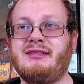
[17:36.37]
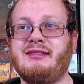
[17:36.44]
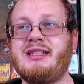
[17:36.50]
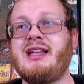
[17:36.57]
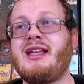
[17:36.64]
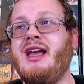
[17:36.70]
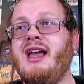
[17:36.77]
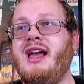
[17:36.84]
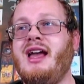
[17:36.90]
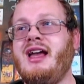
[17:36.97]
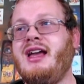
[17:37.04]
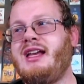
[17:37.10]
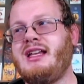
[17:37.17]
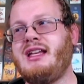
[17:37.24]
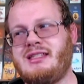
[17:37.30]
It's like,
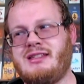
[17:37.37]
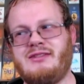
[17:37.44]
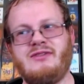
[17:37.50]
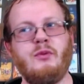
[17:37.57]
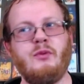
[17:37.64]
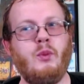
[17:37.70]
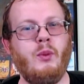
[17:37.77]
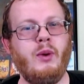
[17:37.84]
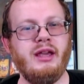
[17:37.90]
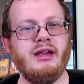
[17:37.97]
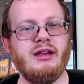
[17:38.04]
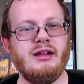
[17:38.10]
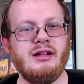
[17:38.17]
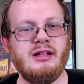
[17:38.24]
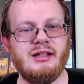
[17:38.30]
it's
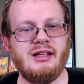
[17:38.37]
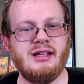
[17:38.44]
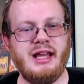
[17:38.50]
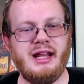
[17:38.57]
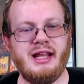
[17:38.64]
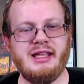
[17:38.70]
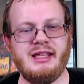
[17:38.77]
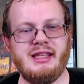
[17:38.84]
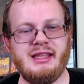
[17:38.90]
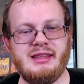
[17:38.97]
weird, and I